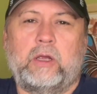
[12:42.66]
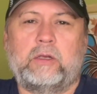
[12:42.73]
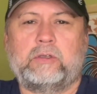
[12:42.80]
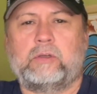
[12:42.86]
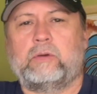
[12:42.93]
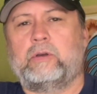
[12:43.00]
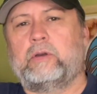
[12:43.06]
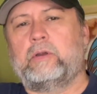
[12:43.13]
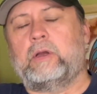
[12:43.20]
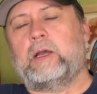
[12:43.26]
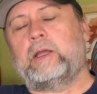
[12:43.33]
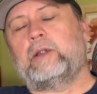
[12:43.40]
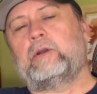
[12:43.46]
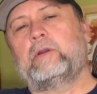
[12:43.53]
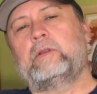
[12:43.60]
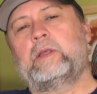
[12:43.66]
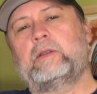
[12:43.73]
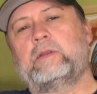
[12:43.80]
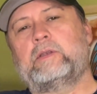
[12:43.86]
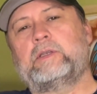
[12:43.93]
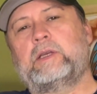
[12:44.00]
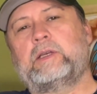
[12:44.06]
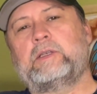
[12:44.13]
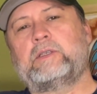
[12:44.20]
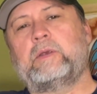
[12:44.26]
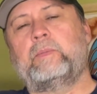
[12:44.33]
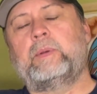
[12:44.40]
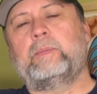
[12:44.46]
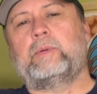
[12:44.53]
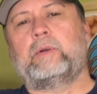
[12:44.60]
also heard, I heard that uh, some
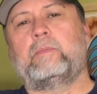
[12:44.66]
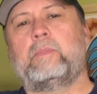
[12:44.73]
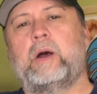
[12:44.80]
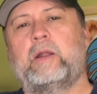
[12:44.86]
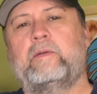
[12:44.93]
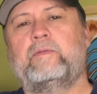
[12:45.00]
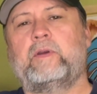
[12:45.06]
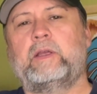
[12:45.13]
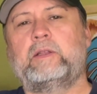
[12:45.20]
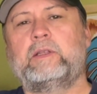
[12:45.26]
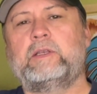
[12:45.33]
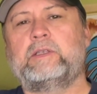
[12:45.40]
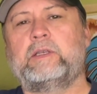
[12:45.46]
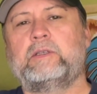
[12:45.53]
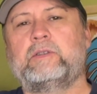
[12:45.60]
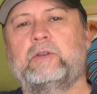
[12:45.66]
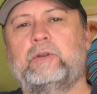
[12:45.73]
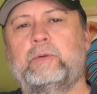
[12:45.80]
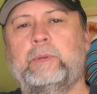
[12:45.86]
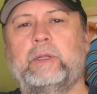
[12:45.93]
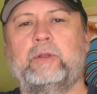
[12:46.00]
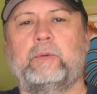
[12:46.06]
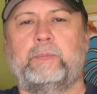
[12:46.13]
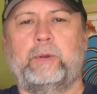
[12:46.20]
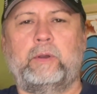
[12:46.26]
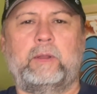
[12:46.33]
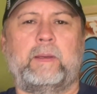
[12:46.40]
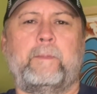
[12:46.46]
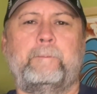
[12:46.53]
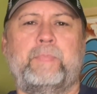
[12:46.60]
people are modifying these things a little bit. They're
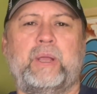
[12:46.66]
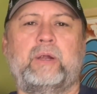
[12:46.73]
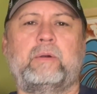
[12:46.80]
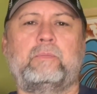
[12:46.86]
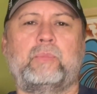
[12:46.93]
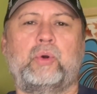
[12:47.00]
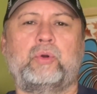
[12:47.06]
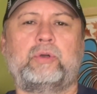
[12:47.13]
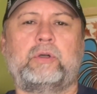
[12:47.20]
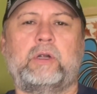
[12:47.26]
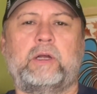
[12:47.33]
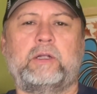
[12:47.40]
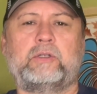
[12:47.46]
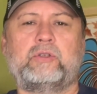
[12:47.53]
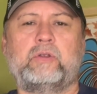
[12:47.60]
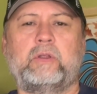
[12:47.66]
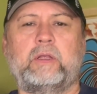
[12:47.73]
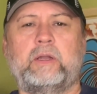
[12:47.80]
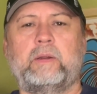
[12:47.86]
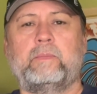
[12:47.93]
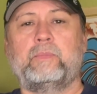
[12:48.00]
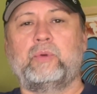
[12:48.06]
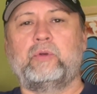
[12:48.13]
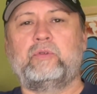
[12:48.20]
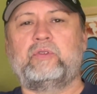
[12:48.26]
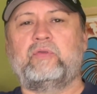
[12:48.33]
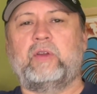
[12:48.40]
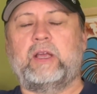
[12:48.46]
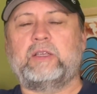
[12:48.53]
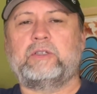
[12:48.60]
putting a bigger motor on so that it moves
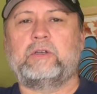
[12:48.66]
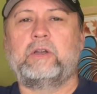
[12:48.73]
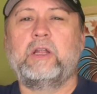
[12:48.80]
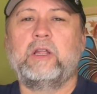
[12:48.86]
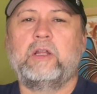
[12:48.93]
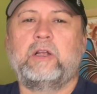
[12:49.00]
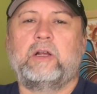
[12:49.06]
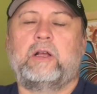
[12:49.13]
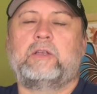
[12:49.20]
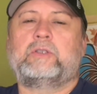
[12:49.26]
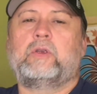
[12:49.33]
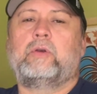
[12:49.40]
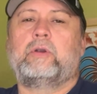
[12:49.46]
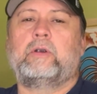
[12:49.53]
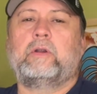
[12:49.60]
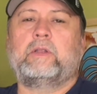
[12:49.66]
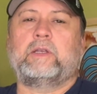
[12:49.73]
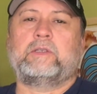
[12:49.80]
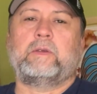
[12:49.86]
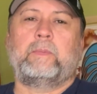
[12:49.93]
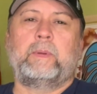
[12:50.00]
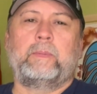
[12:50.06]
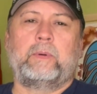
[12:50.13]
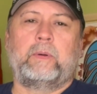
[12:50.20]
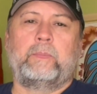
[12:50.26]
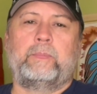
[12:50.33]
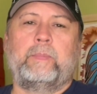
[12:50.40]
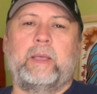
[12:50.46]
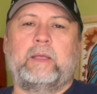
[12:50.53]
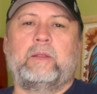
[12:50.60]
faster. I also heard that some people are
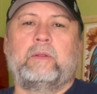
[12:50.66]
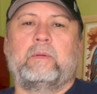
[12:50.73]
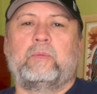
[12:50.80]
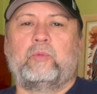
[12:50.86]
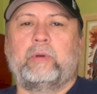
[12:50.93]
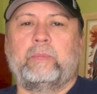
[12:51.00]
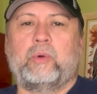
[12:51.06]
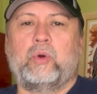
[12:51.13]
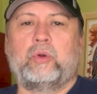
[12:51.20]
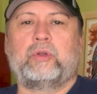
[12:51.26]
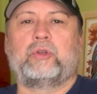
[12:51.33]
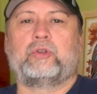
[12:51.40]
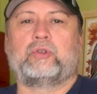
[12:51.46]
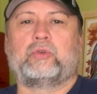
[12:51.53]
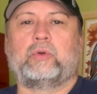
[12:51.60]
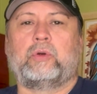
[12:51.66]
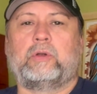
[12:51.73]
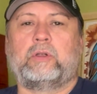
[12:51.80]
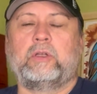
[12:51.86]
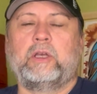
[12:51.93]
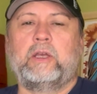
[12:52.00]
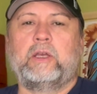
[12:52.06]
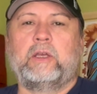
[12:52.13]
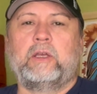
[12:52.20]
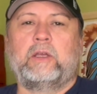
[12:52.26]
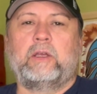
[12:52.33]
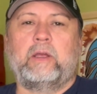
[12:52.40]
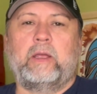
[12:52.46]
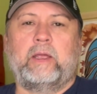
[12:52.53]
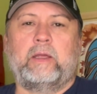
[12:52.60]
making them remote control.
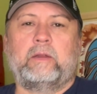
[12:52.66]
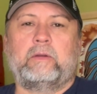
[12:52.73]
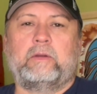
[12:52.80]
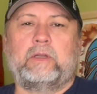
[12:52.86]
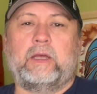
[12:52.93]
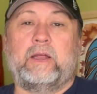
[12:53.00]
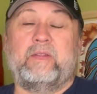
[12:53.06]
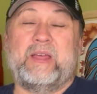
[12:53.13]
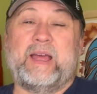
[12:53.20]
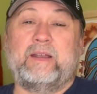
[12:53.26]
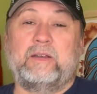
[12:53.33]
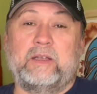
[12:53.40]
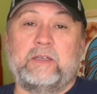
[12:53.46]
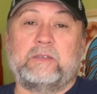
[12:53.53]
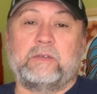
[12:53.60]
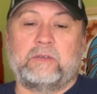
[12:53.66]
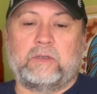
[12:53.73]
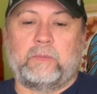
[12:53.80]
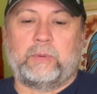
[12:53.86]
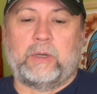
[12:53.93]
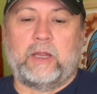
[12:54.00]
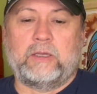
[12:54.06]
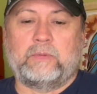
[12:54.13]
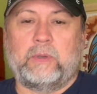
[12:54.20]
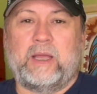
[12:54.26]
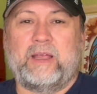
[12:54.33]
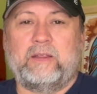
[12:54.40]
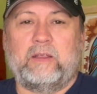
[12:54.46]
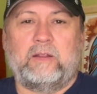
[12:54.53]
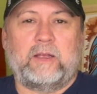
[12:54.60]
And uh, that doesn't surprise me.
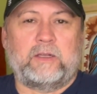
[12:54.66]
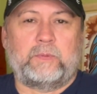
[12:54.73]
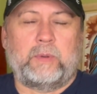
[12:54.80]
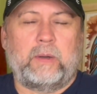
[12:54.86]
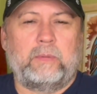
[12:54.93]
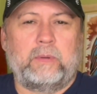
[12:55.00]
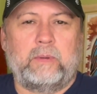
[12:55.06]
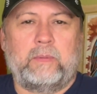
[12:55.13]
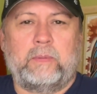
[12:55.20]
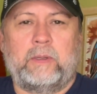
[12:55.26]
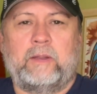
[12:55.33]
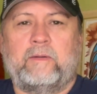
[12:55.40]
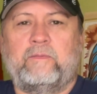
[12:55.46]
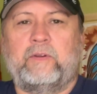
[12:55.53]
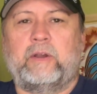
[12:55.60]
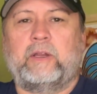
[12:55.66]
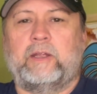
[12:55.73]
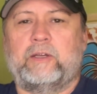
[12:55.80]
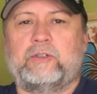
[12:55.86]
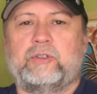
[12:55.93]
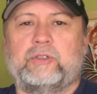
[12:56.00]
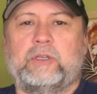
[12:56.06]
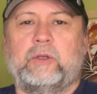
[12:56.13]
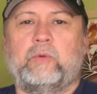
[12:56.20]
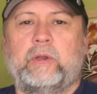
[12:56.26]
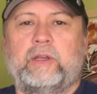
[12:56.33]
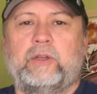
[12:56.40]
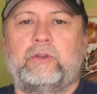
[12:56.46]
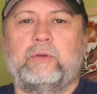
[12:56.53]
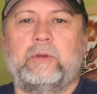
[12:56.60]
I think that's probably a very interesting way
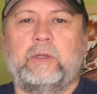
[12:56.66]
to do